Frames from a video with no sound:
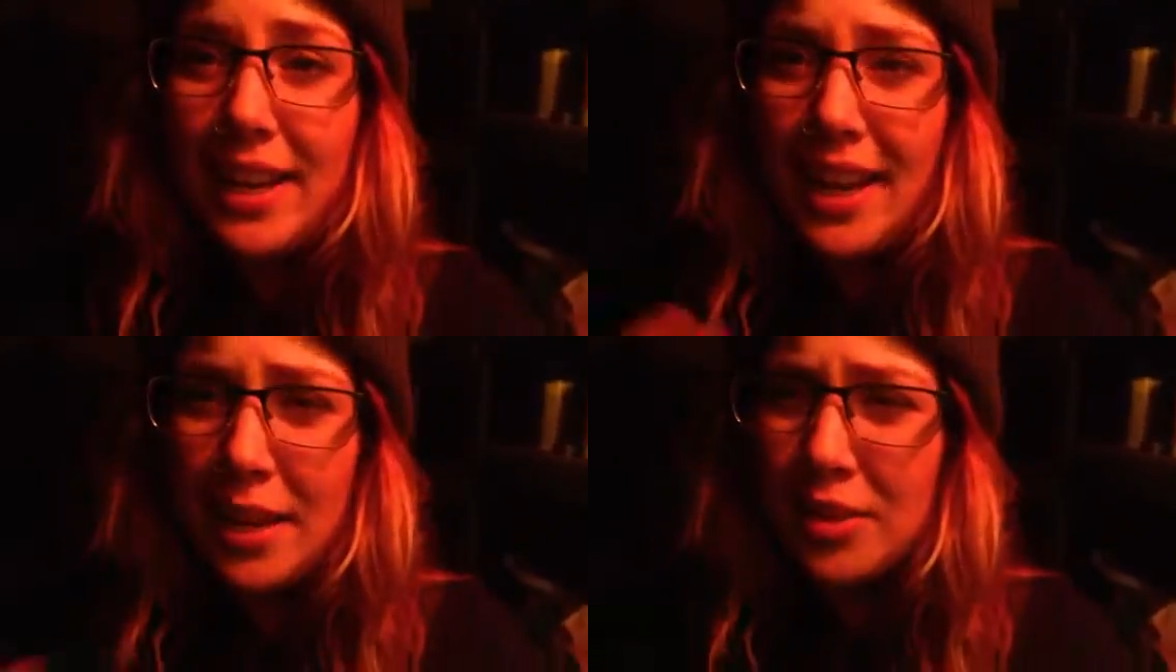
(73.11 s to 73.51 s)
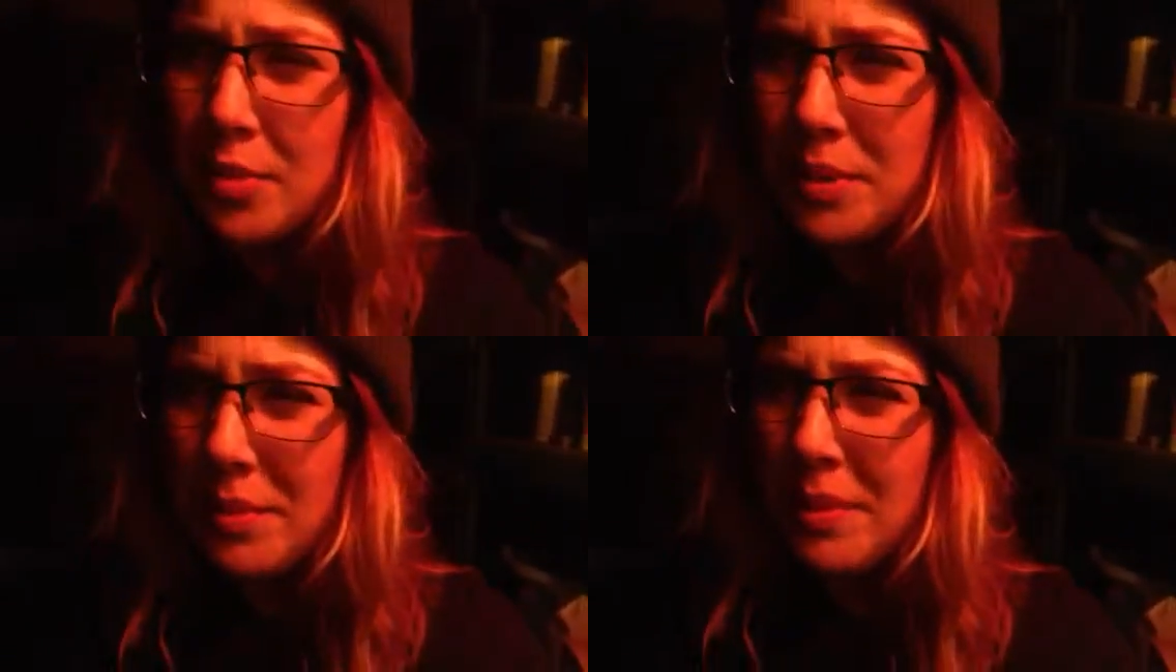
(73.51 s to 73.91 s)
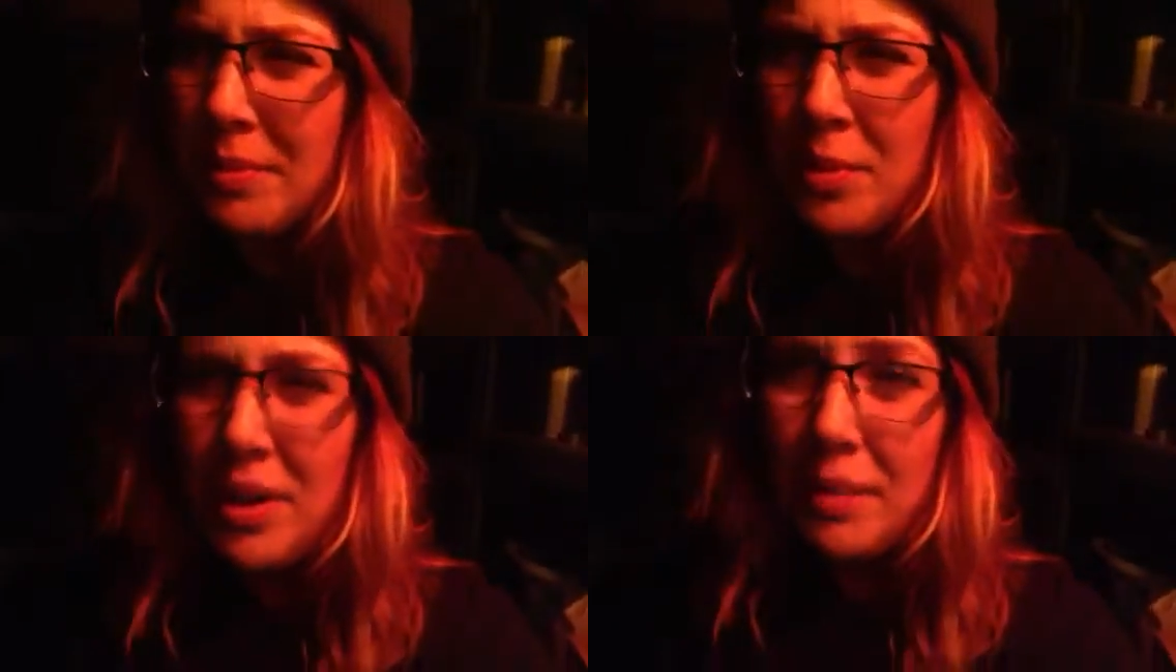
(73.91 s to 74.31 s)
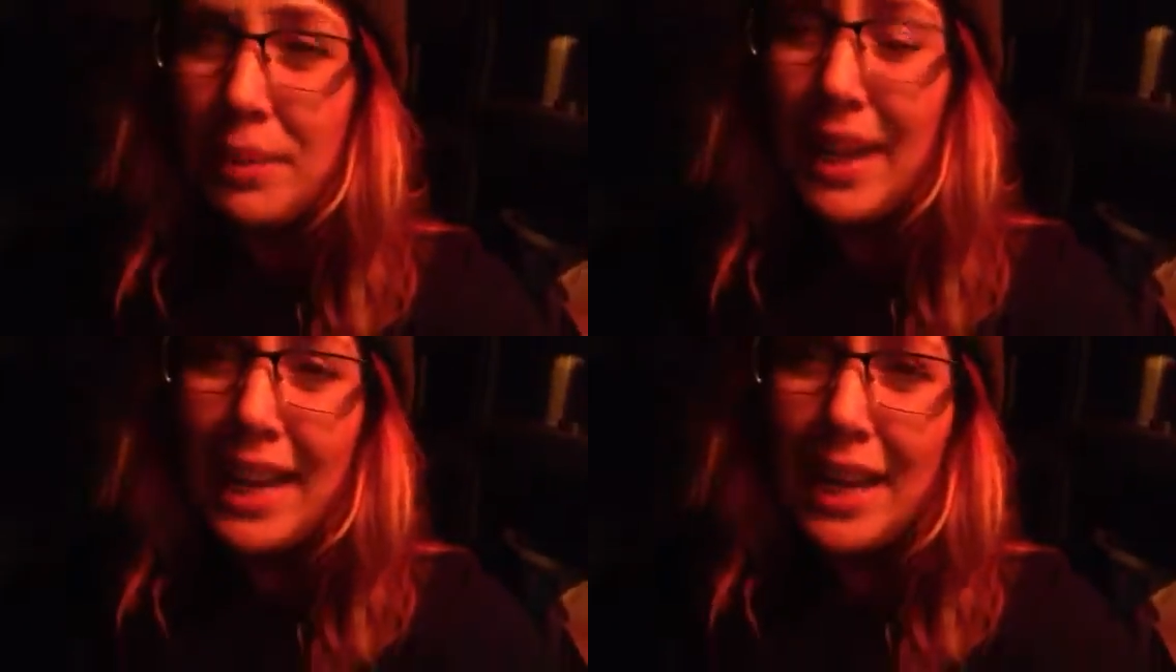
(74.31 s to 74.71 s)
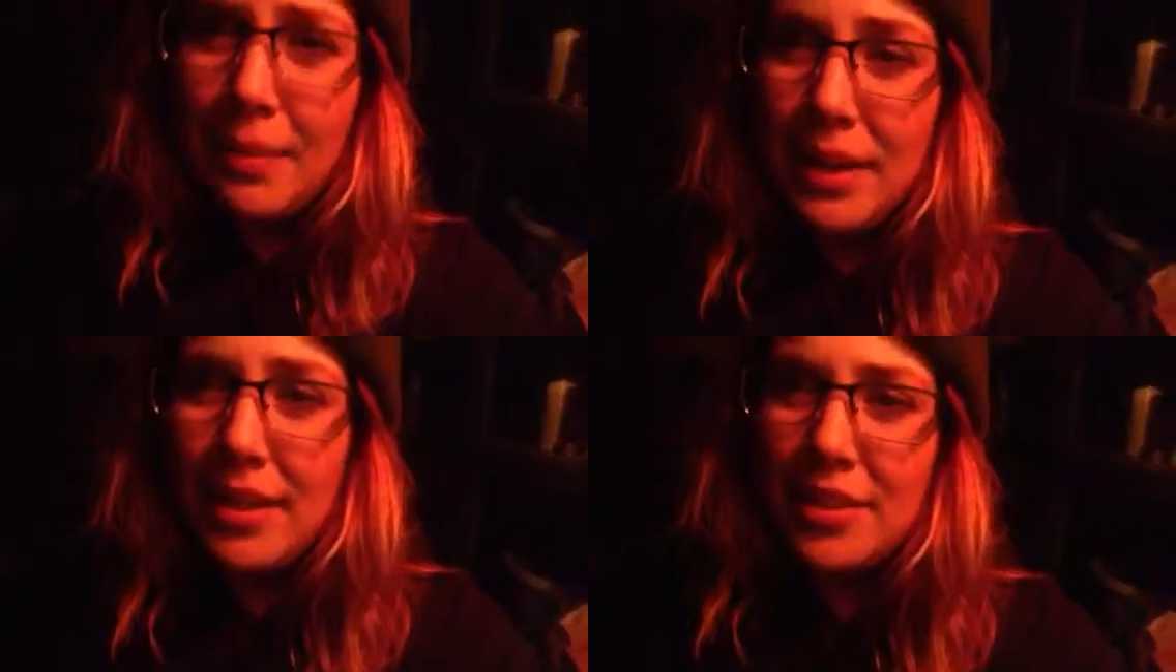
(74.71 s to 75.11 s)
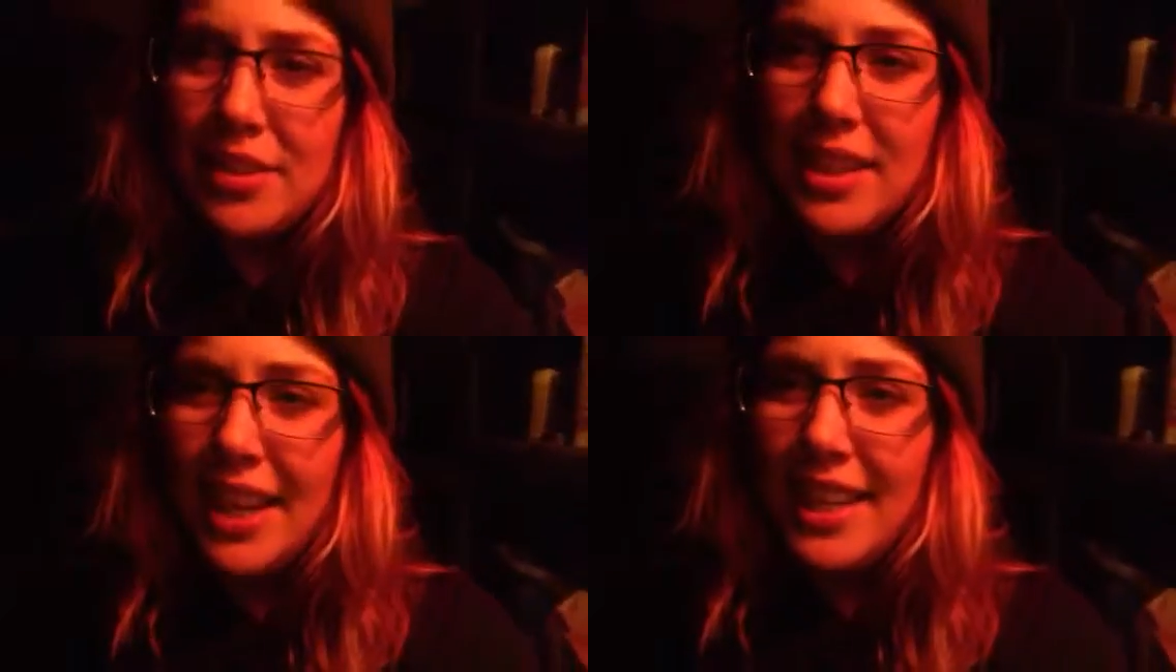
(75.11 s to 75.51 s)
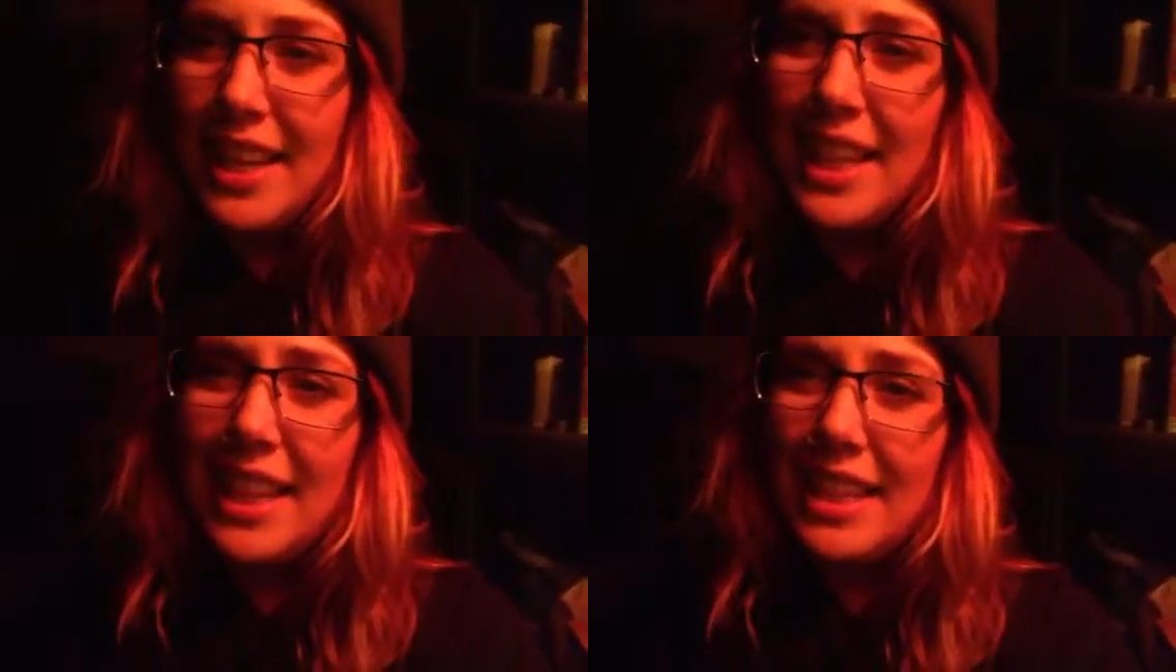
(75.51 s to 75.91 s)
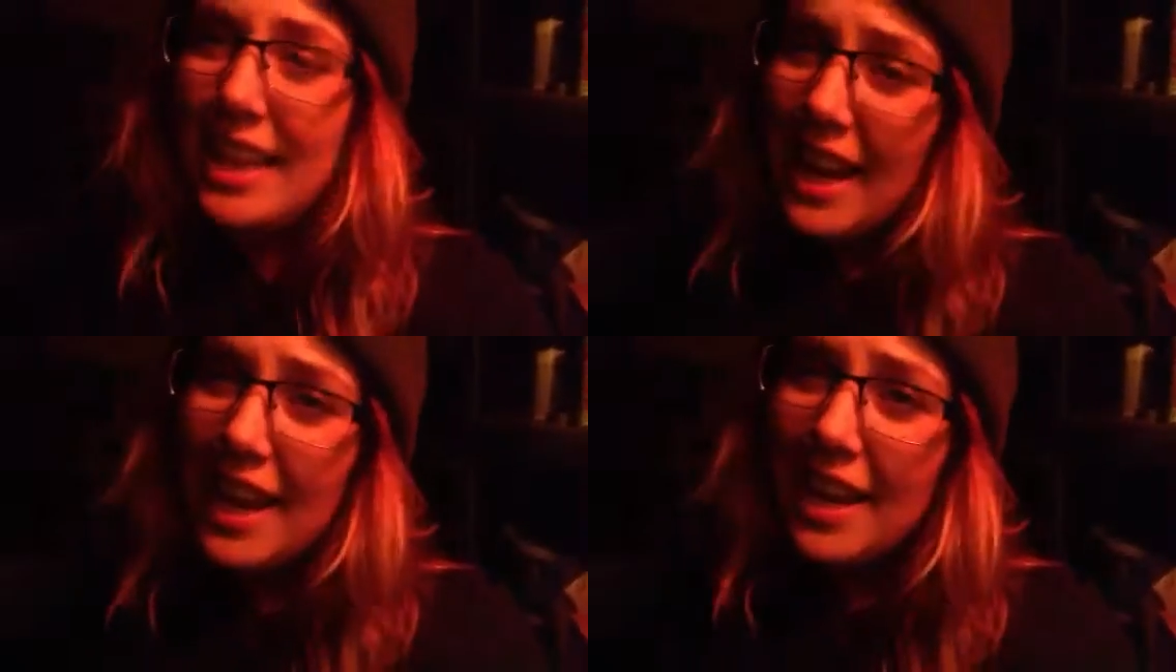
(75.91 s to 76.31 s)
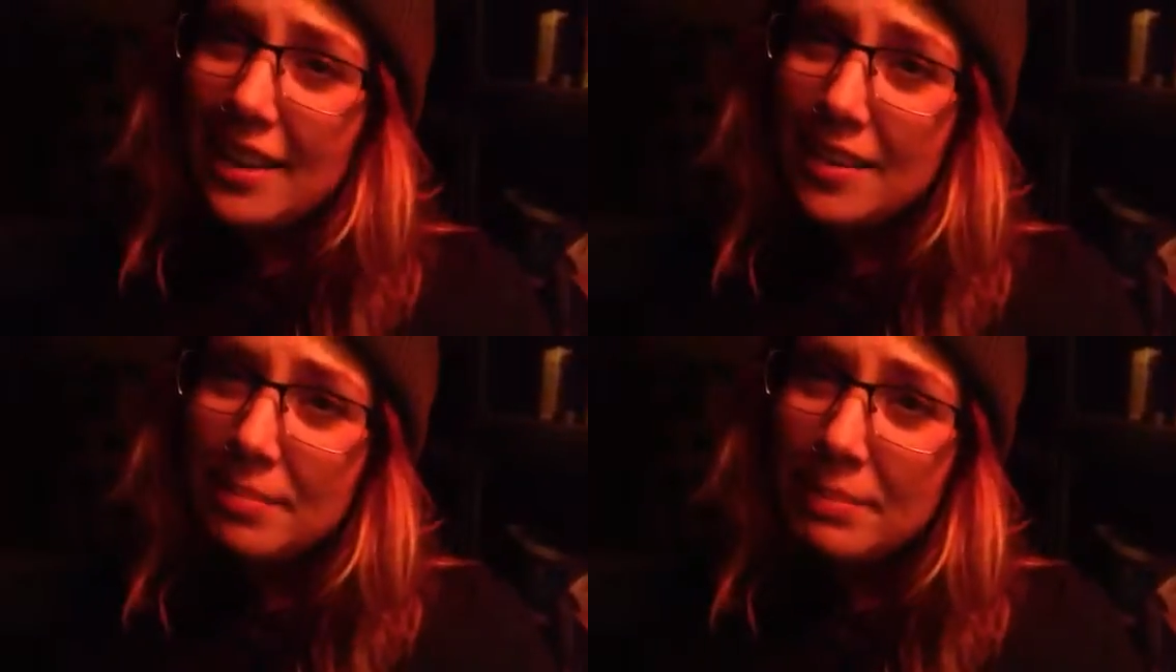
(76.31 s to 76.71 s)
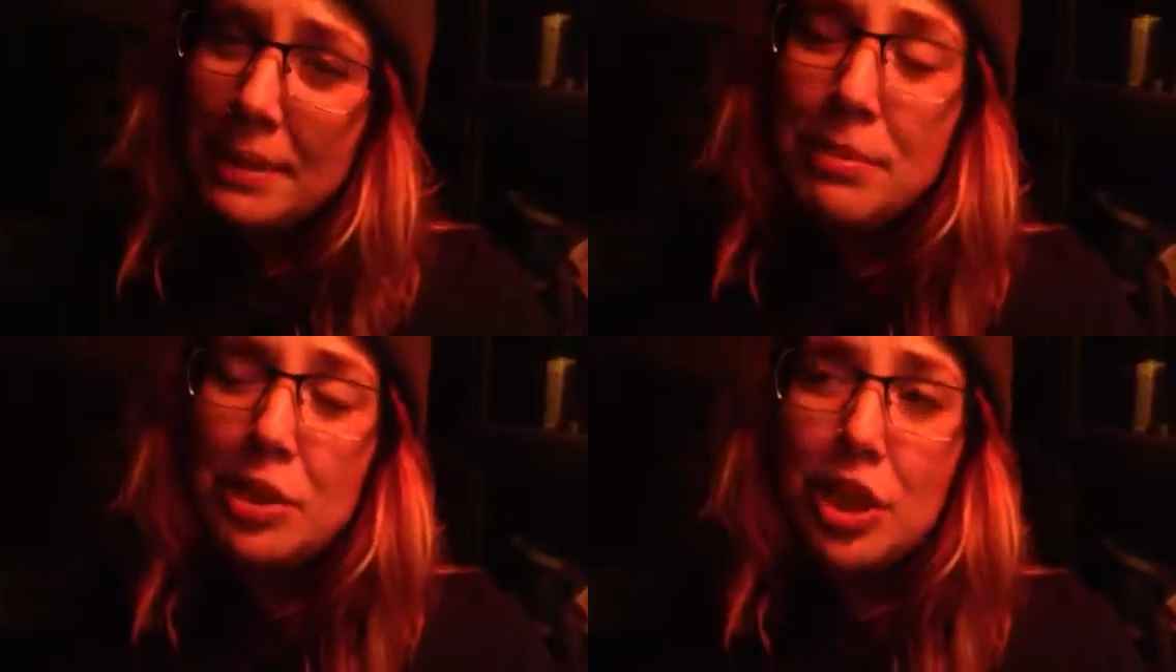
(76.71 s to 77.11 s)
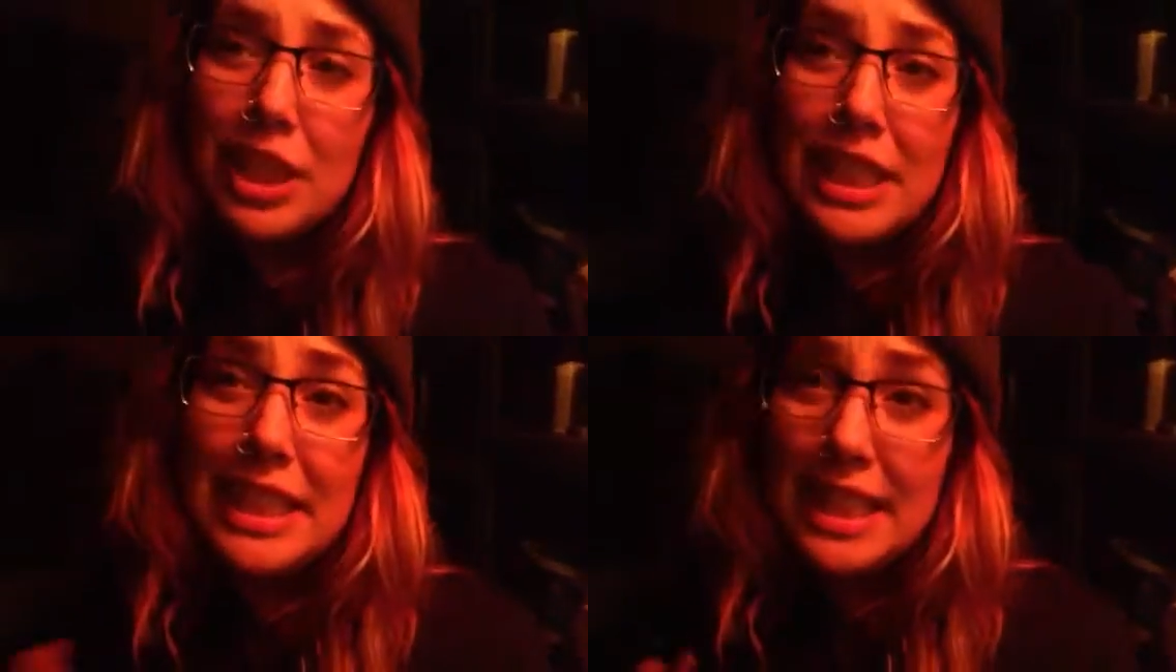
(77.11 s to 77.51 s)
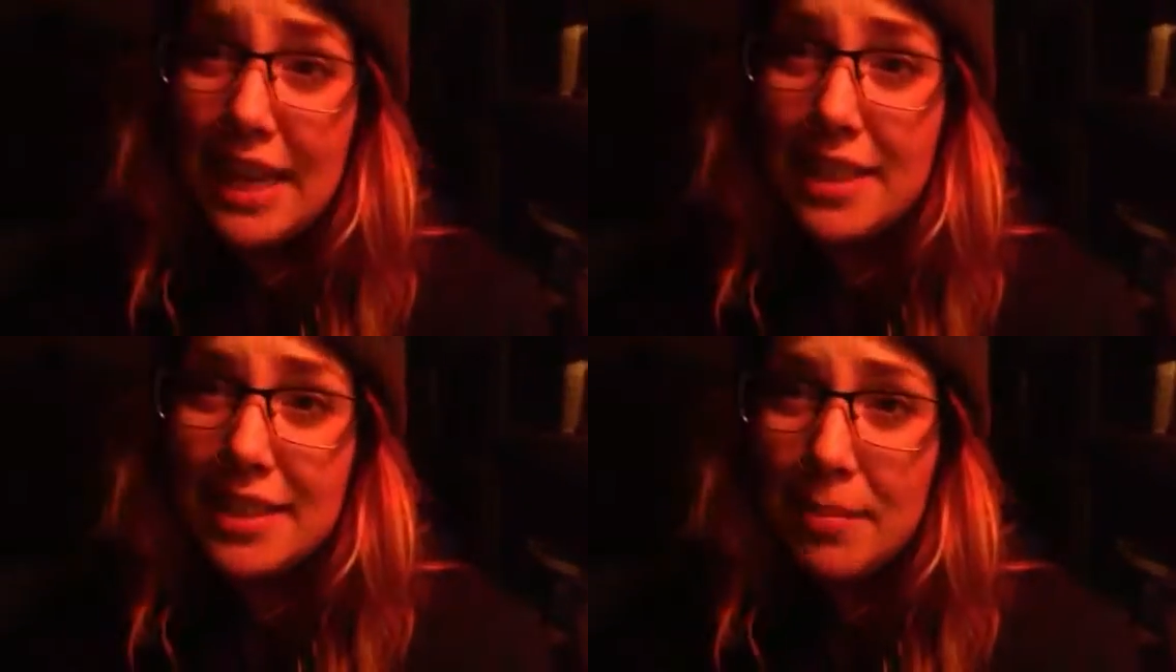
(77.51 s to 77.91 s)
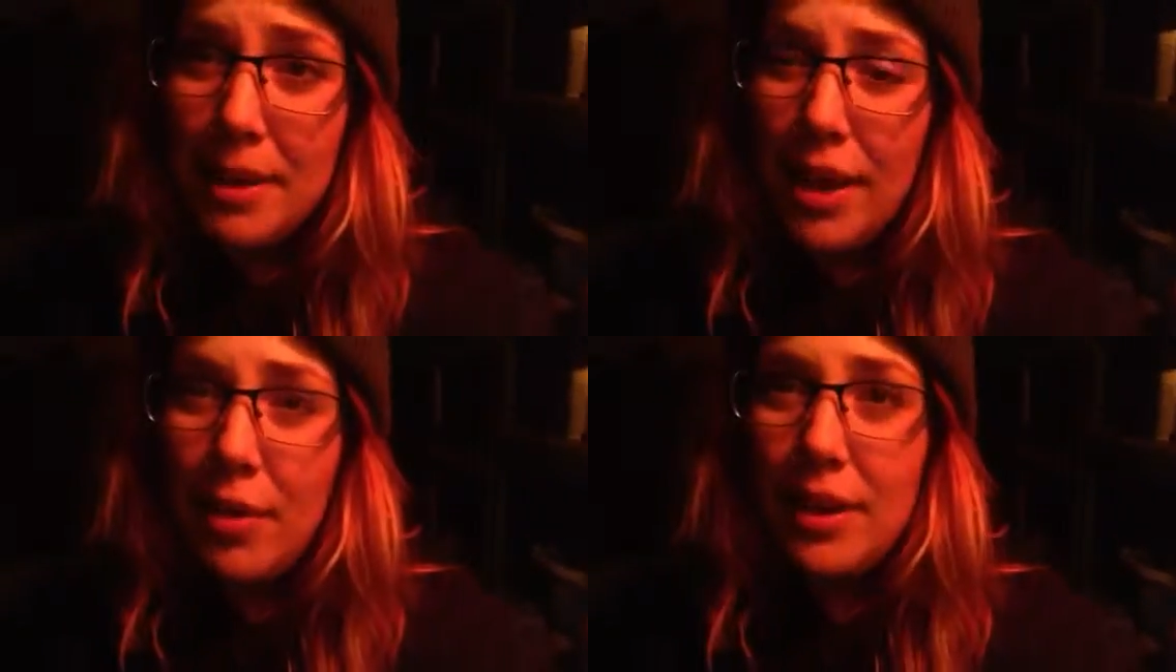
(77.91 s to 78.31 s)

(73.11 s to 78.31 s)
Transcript: And, like, so many people want to blame. It's just, like, at the end of the day, people are gonna die somehow.